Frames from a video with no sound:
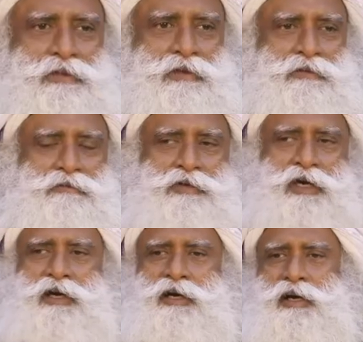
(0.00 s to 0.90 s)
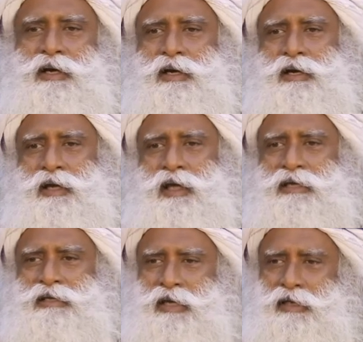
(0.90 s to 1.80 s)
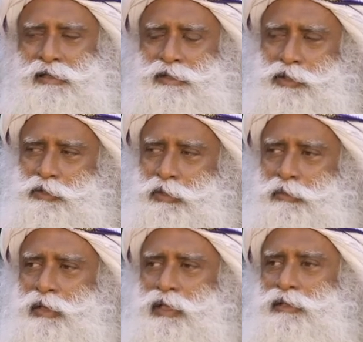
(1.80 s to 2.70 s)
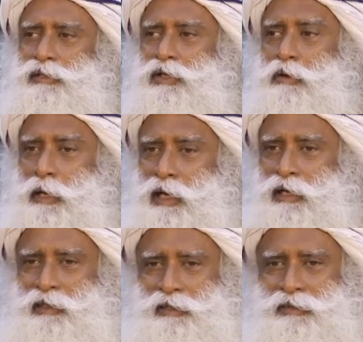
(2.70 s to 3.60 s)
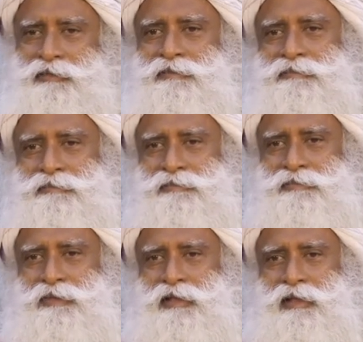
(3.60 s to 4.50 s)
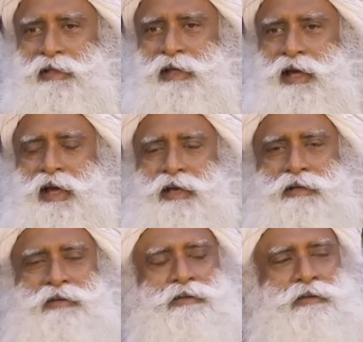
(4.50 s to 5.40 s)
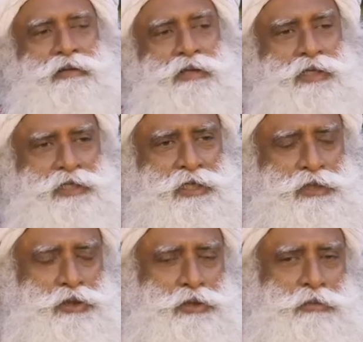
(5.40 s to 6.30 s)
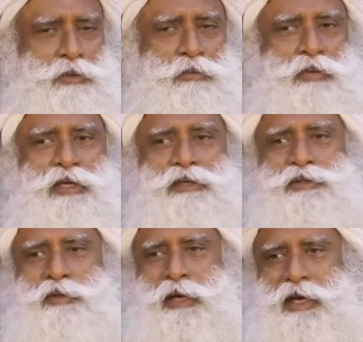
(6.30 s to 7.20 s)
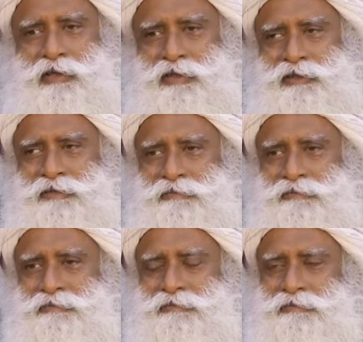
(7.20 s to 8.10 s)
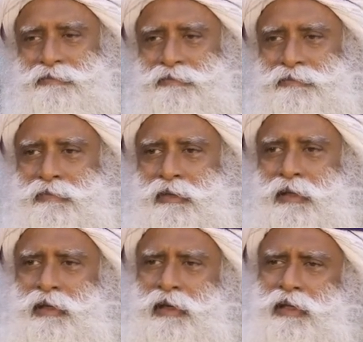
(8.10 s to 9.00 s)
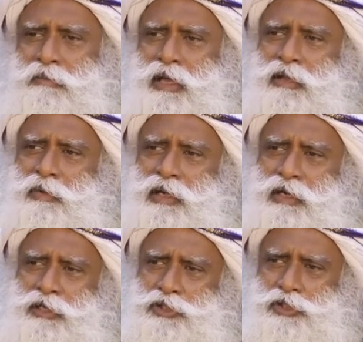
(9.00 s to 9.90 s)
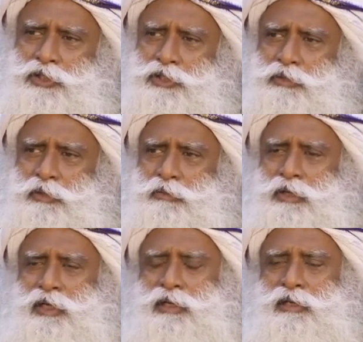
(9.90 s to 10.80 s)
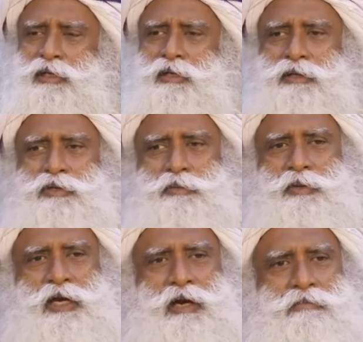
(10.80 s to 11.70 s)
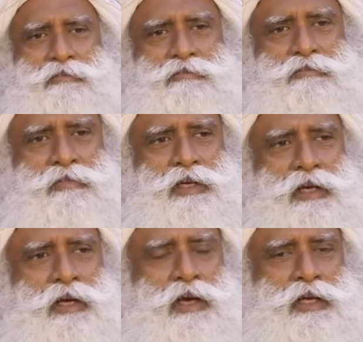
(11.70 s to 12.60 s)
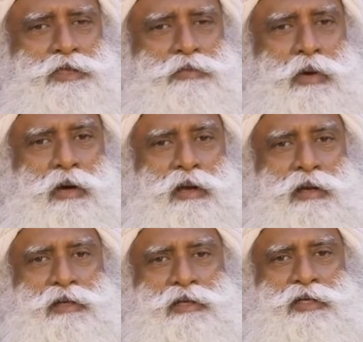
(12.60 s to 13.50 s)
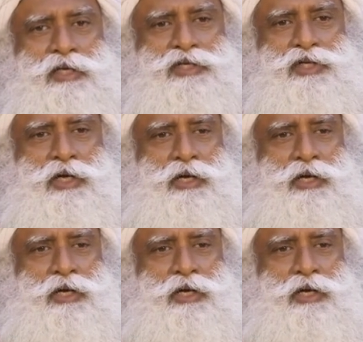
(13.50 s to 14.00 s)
Fear entangles a human being so badly and curtails a human being so badly, in many ways crushes a human being to become a small creature